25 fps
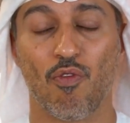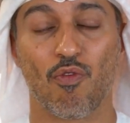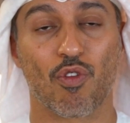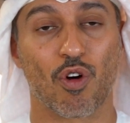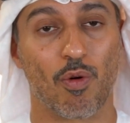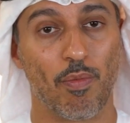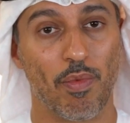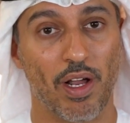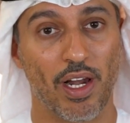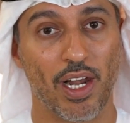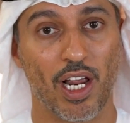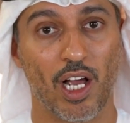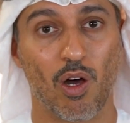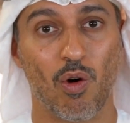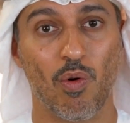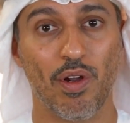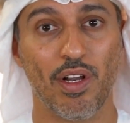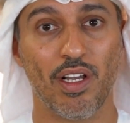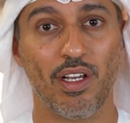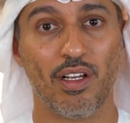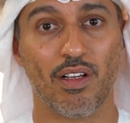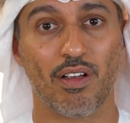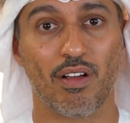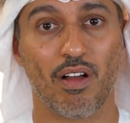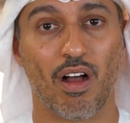from
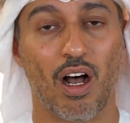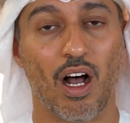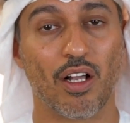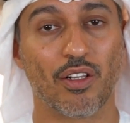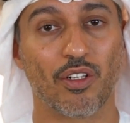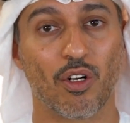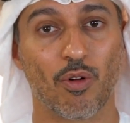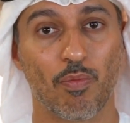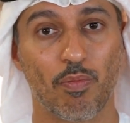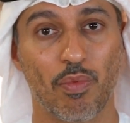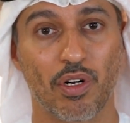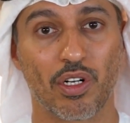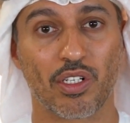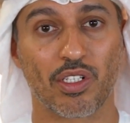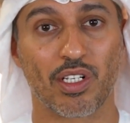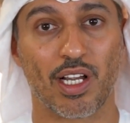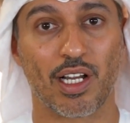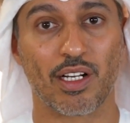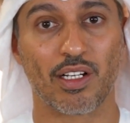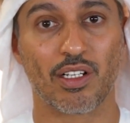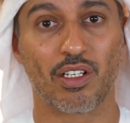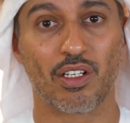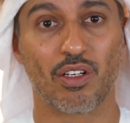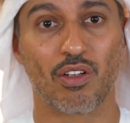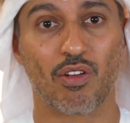allowing
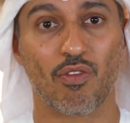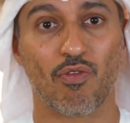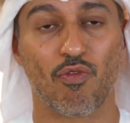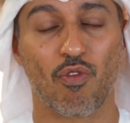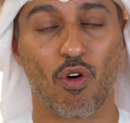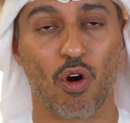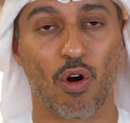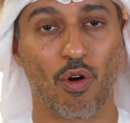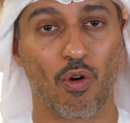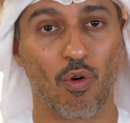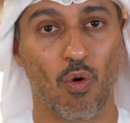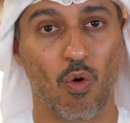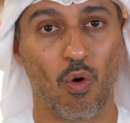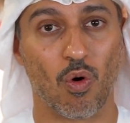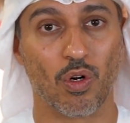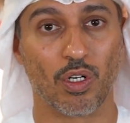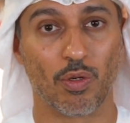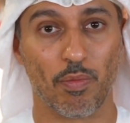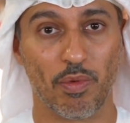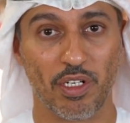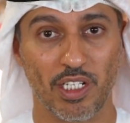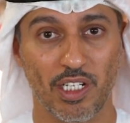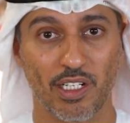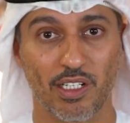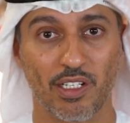100%
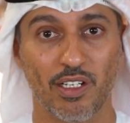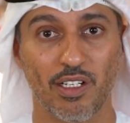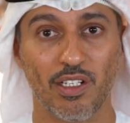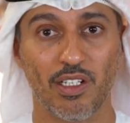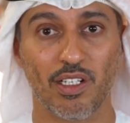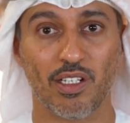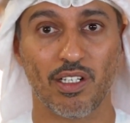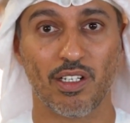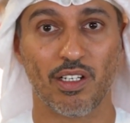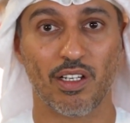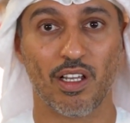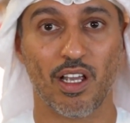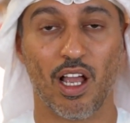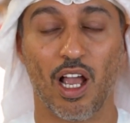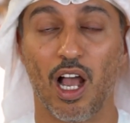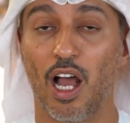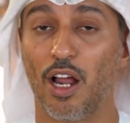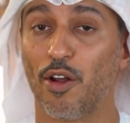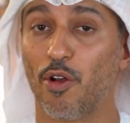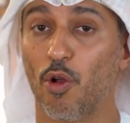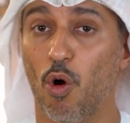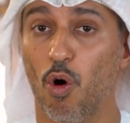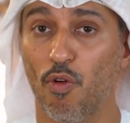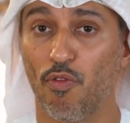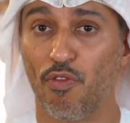foreign-owned businesses
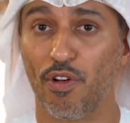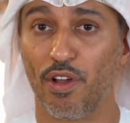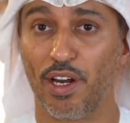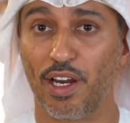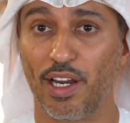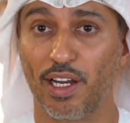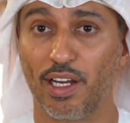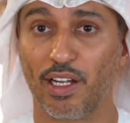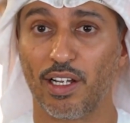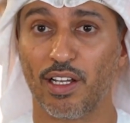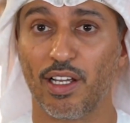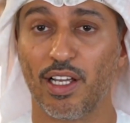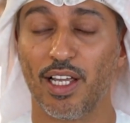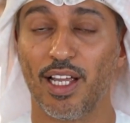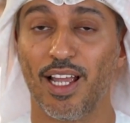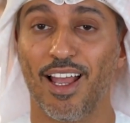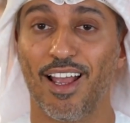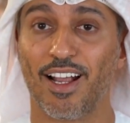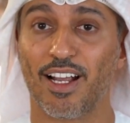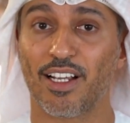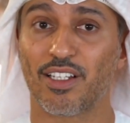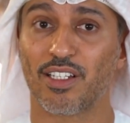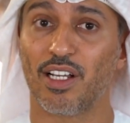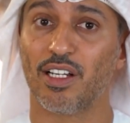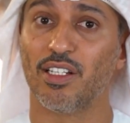and offering
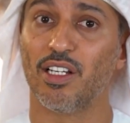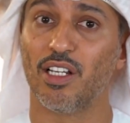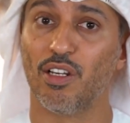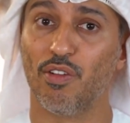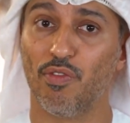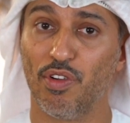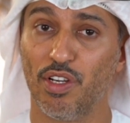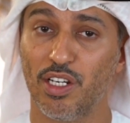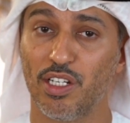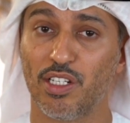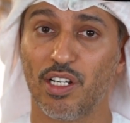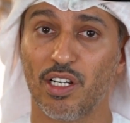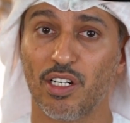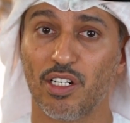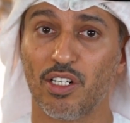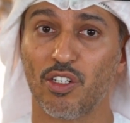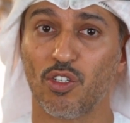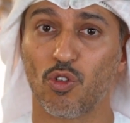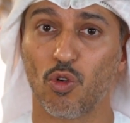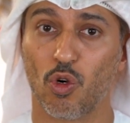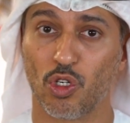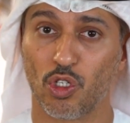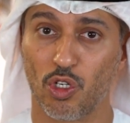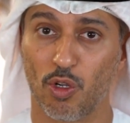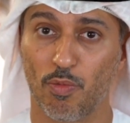extended visas
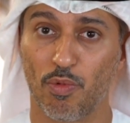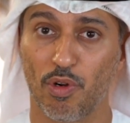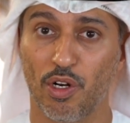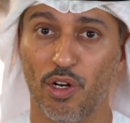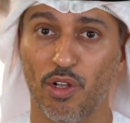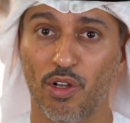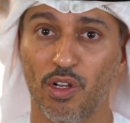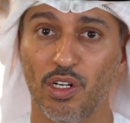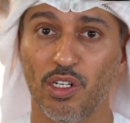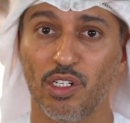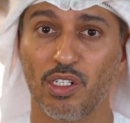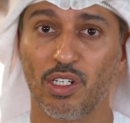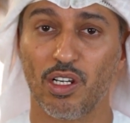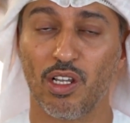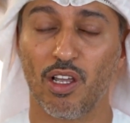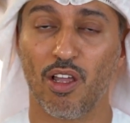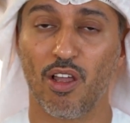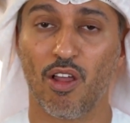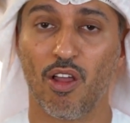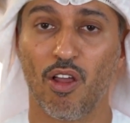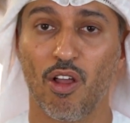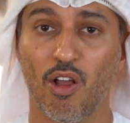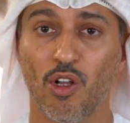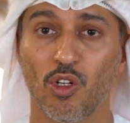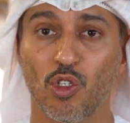to entrepreneurs,
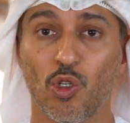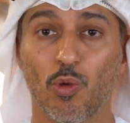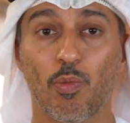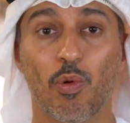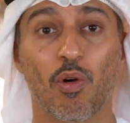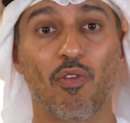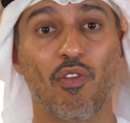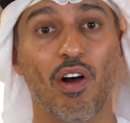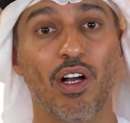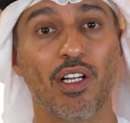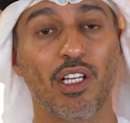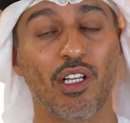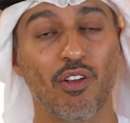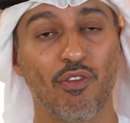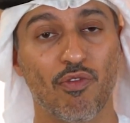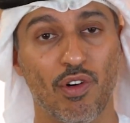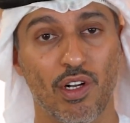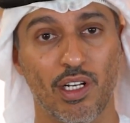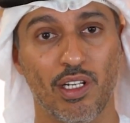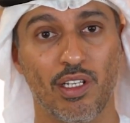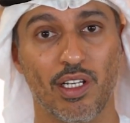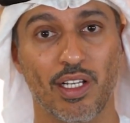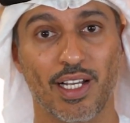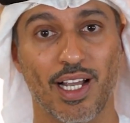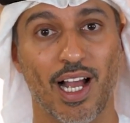to providing
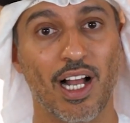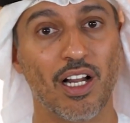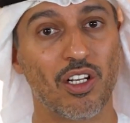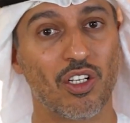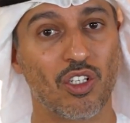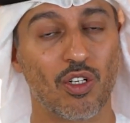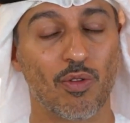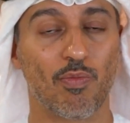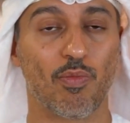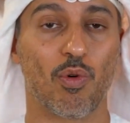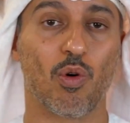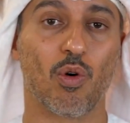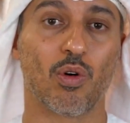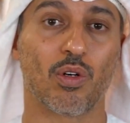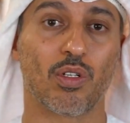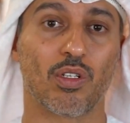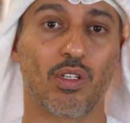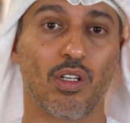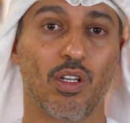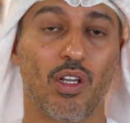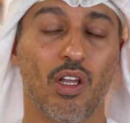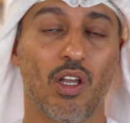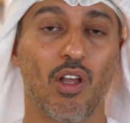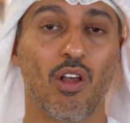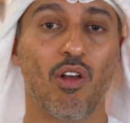funding and support
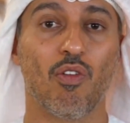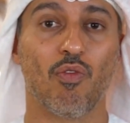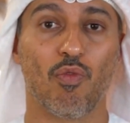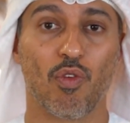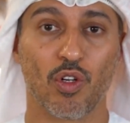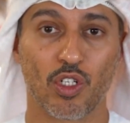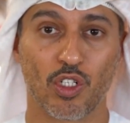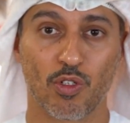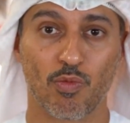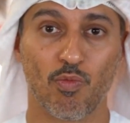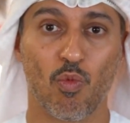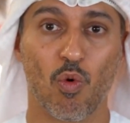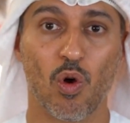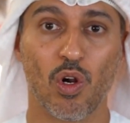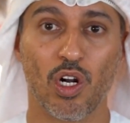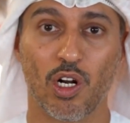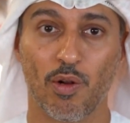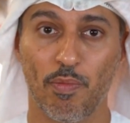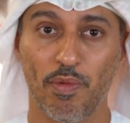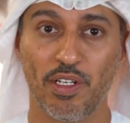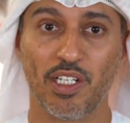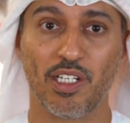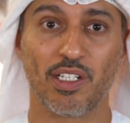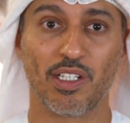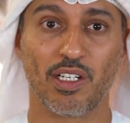for smaller
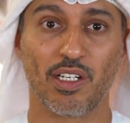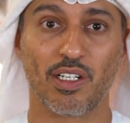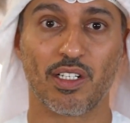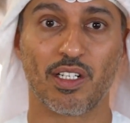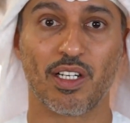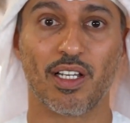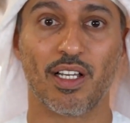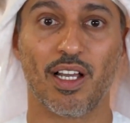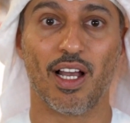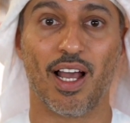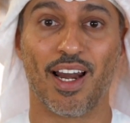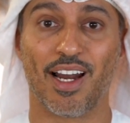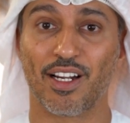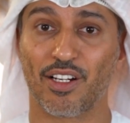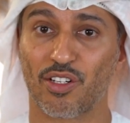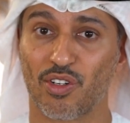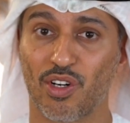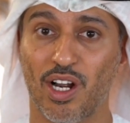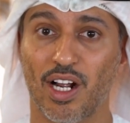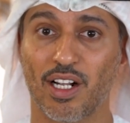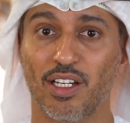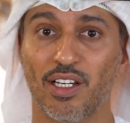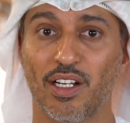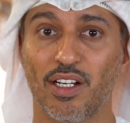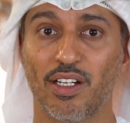businesses and
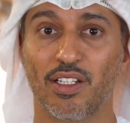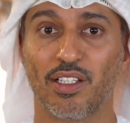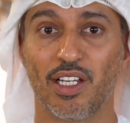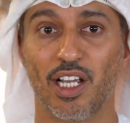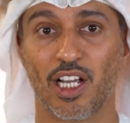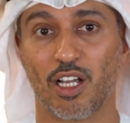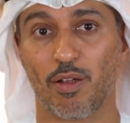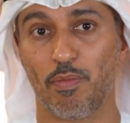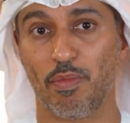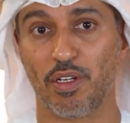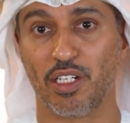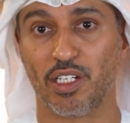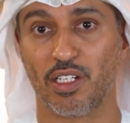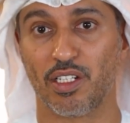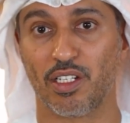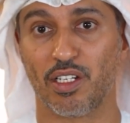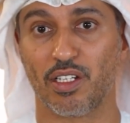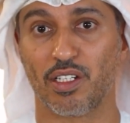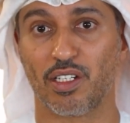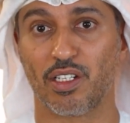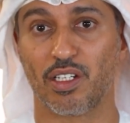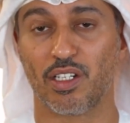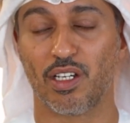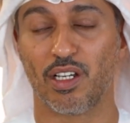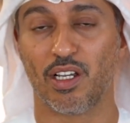attracting tech
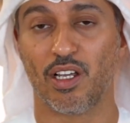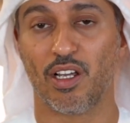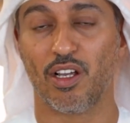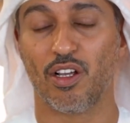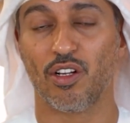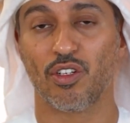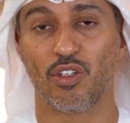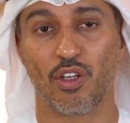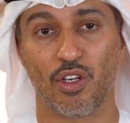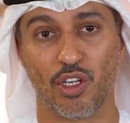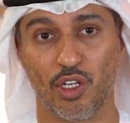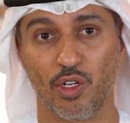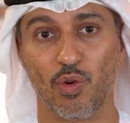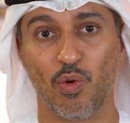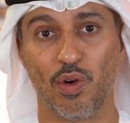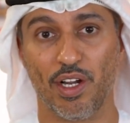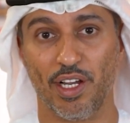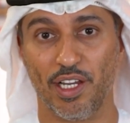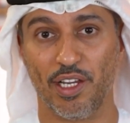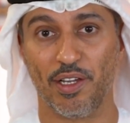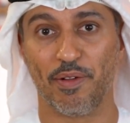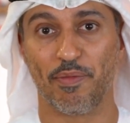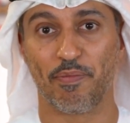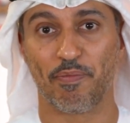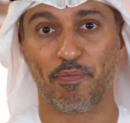businesses to the
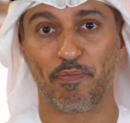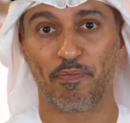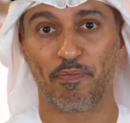UAE.